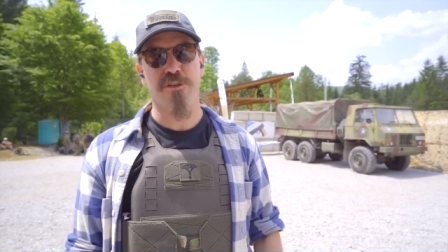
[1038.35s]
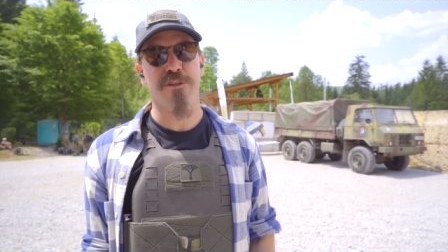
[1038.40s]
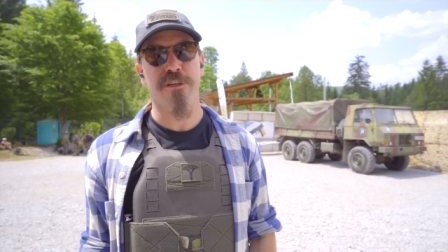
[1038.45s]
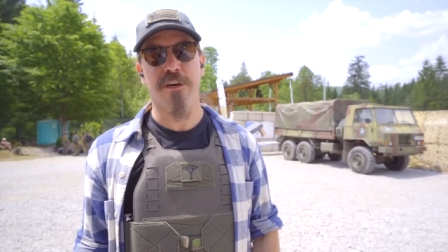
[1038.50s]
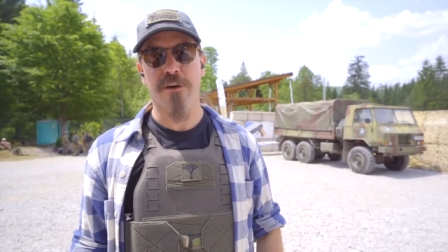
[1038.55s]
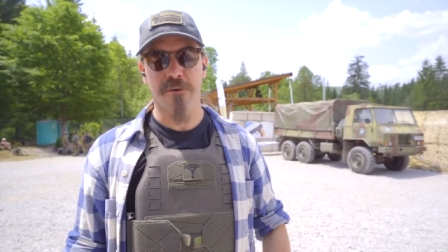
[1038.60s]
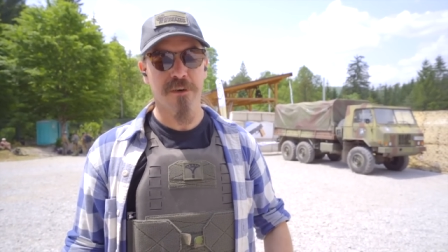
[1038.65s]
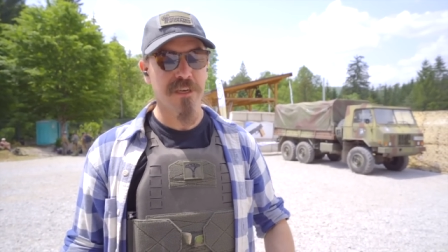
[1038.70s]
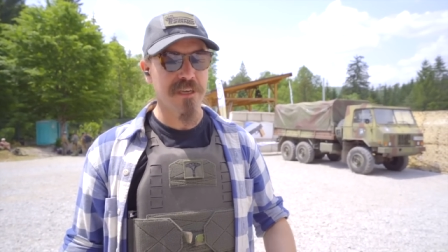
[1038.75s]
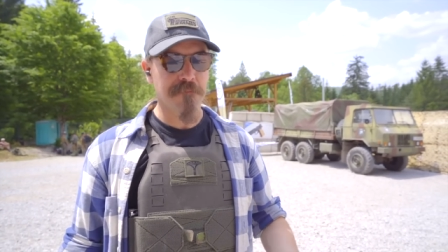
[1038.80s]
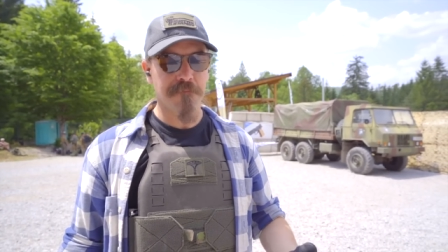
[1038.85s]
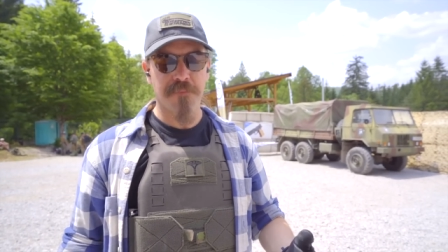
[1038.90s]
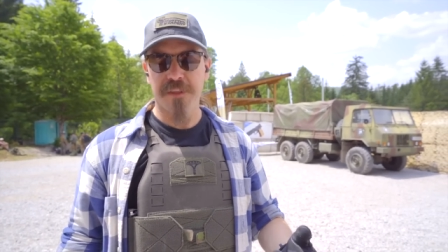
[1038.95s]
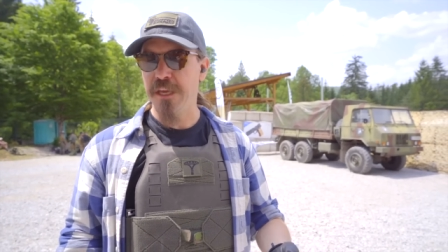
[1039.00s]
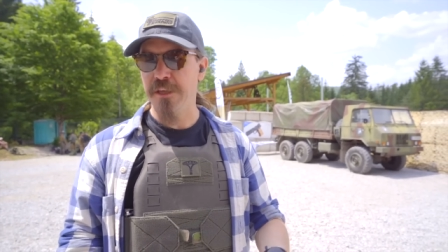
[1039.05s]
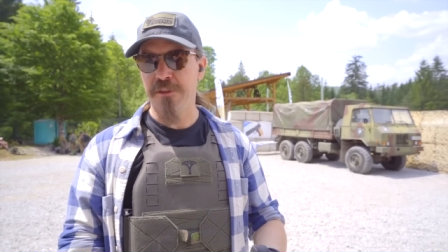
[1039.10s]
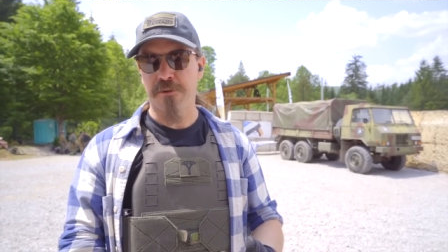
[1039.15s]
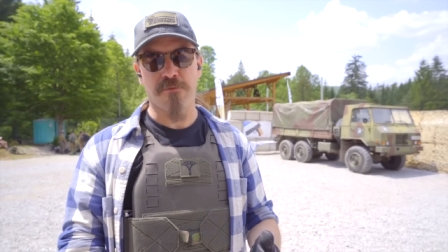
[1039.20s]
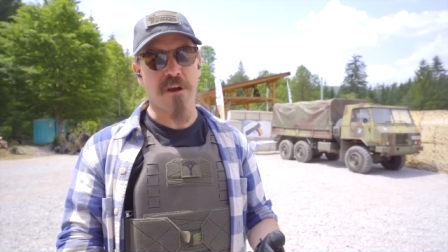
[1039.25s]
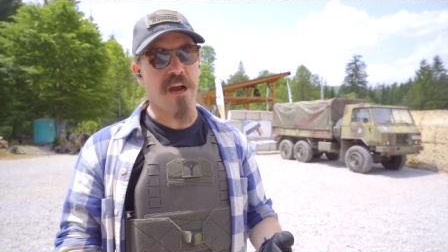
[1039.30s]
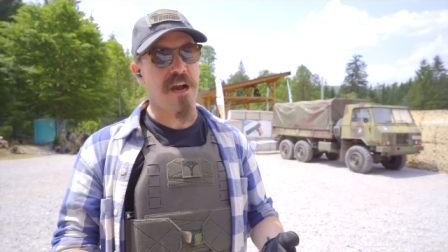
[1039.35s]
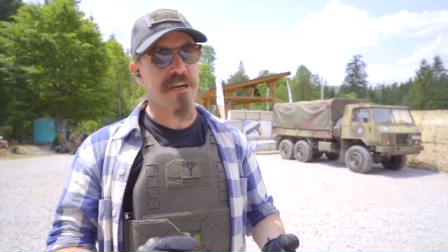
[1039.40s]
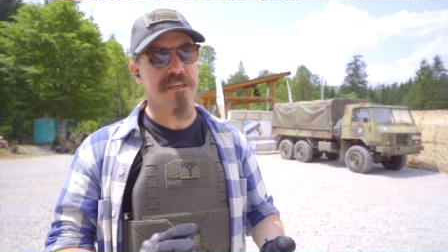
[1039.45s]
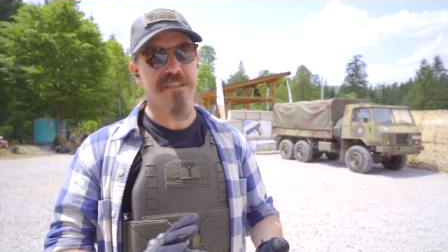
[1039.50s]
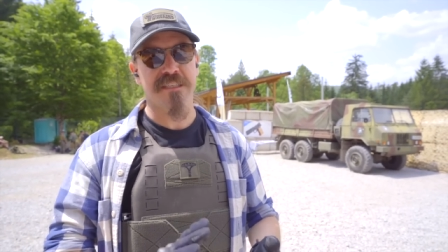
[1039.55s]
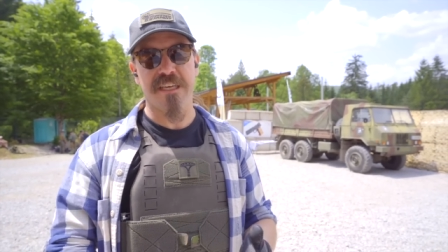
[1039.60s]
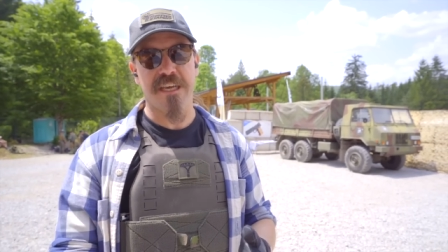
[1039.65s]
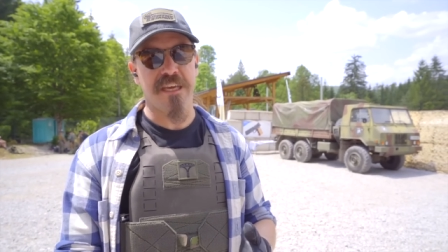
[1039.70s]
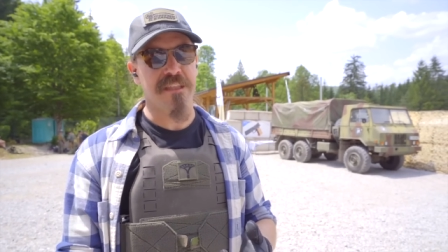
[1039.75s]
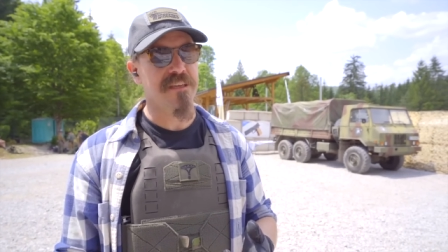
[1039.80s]
So in the
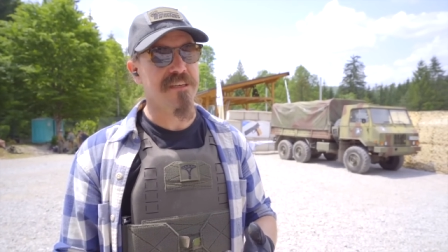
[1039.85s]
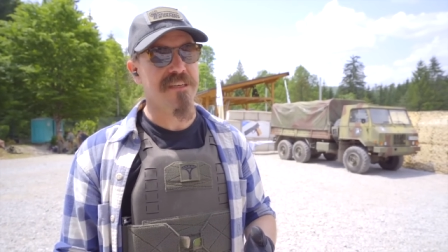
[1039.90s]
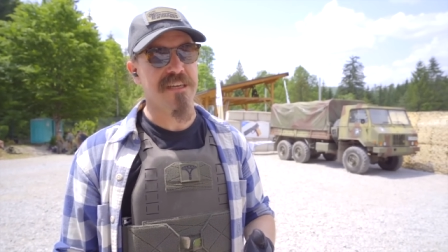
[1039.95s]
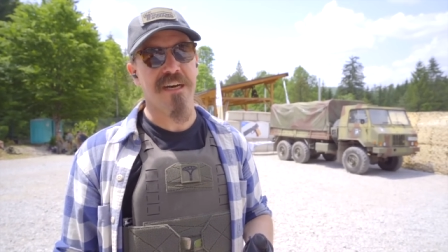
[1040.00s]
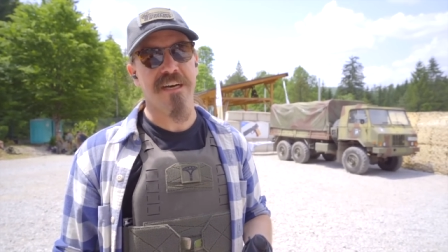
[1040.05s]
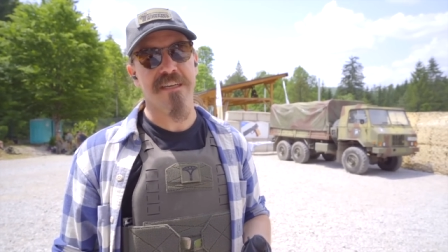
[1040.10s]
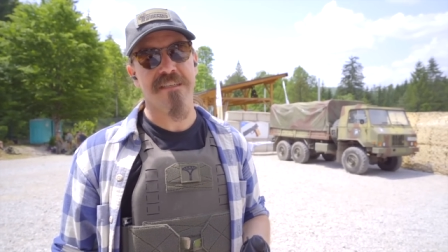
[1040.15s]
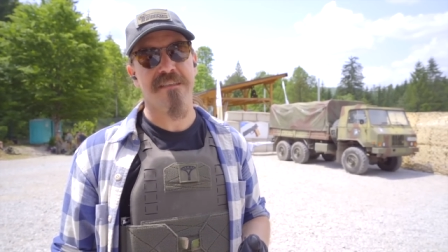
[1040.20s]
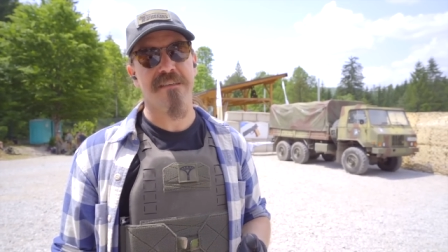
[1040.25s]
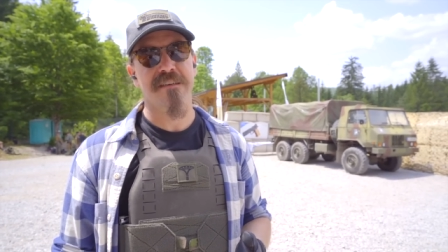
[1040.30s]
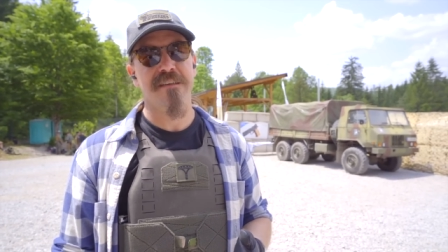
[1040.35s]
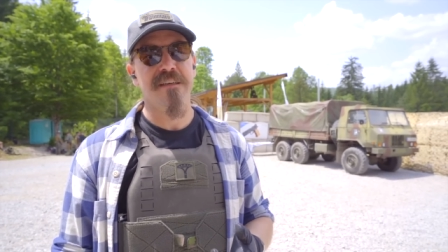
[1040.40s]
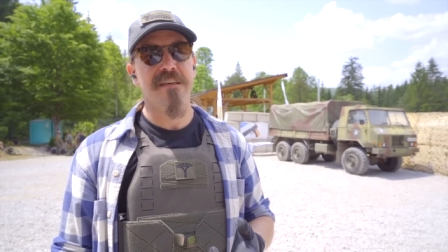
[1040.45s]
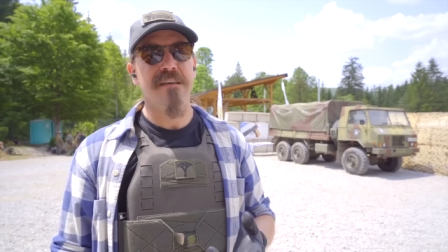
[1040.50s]
rocks, in the dust,